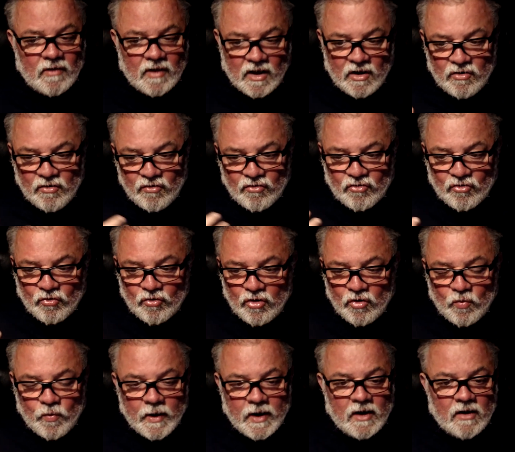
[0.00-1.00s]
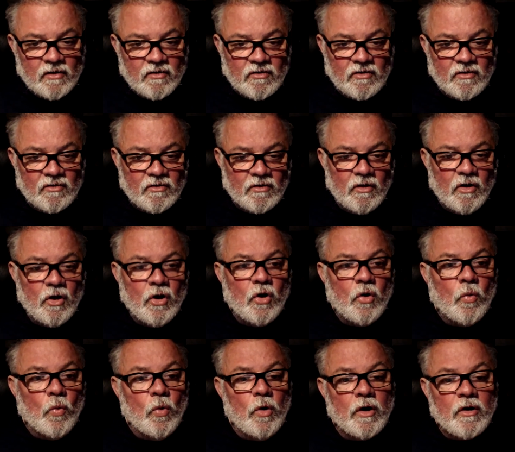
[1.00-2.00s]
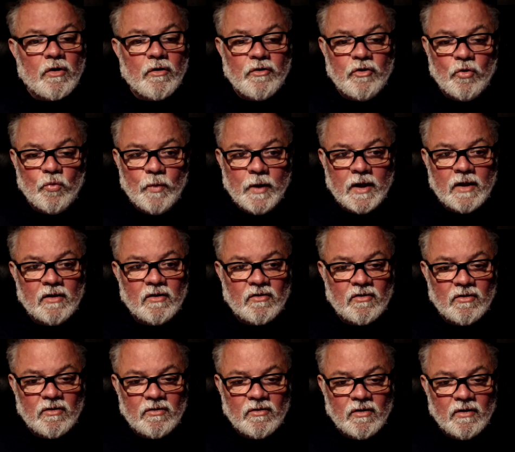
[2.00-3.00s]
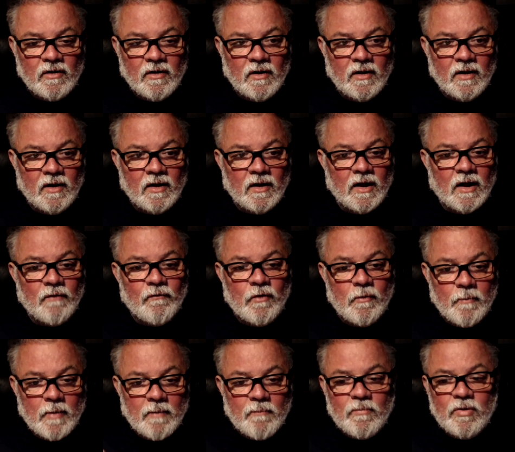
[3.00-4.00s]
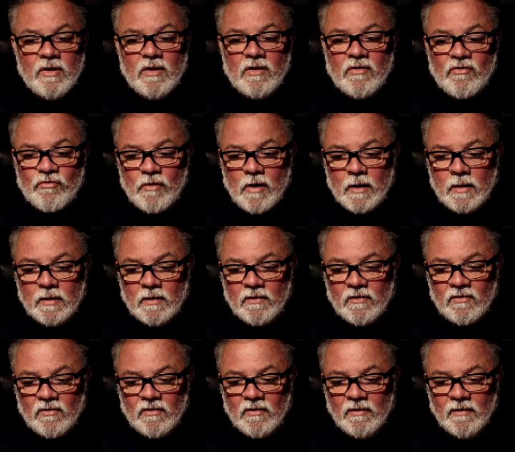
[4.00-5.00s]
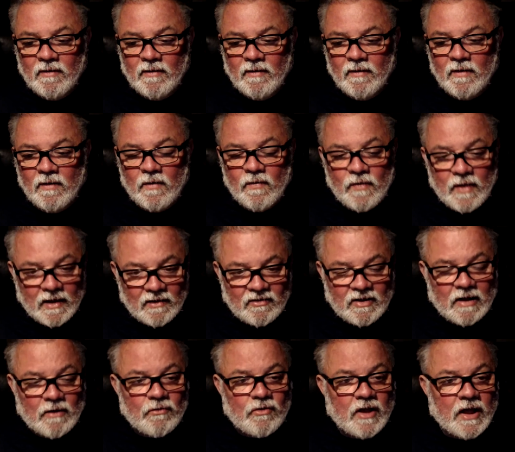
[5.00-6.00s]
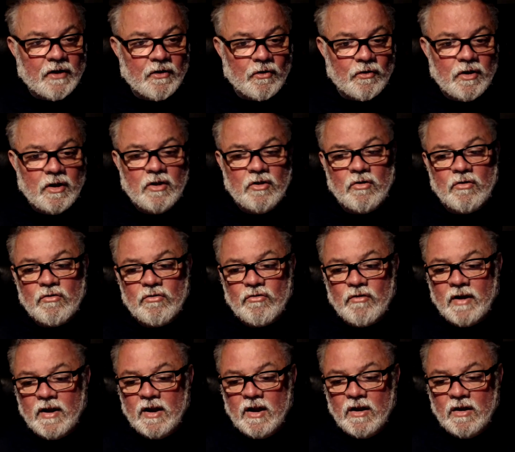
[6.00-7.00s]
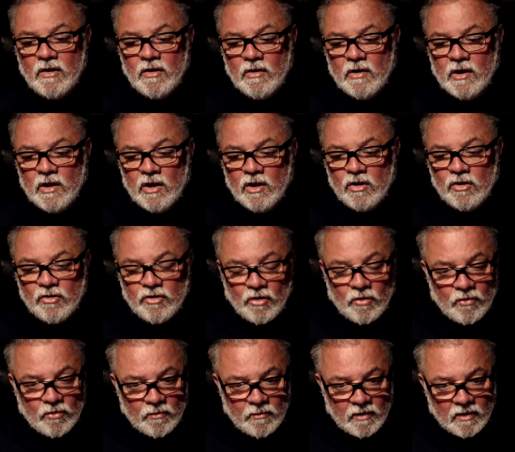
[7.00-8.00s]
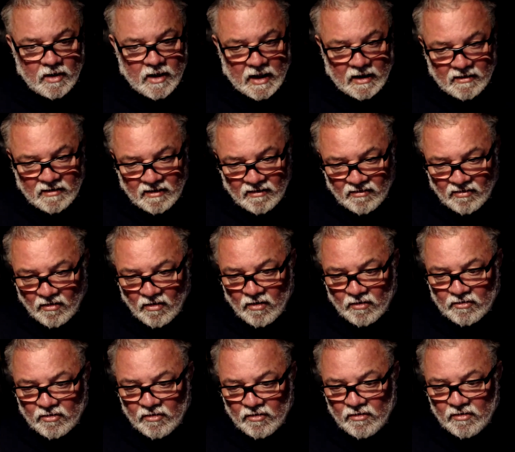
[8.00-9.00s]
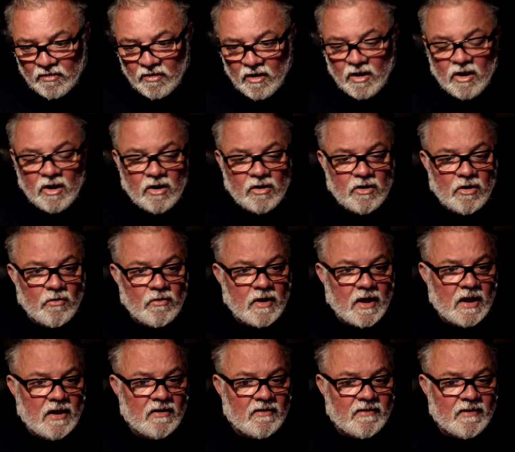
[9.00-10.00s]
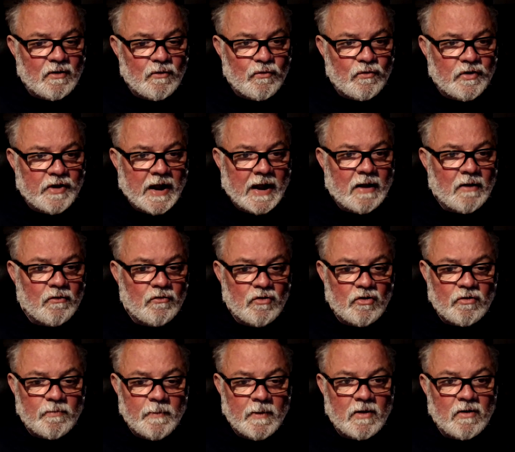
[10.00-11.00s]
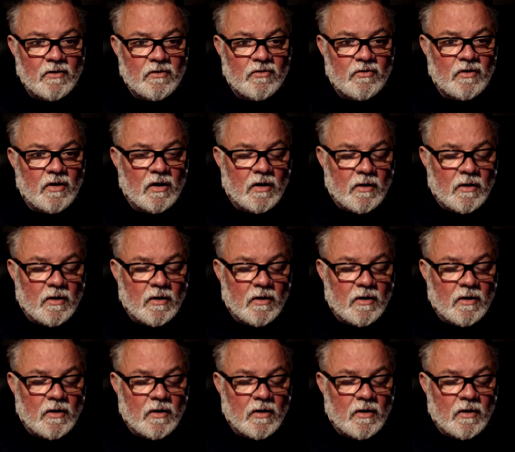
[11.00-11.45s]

and you saw your weaknesses. Work on your weaknesses and remember your strengths. That's how to get on in dog training. Don't get disheartened. Don't get yourself down just because